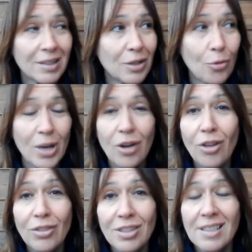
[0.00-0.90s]
Oh my
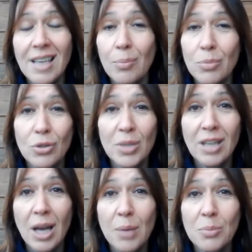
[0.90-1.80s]
God, this has happened so many
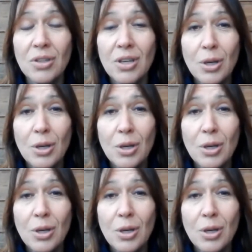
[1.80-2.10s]
times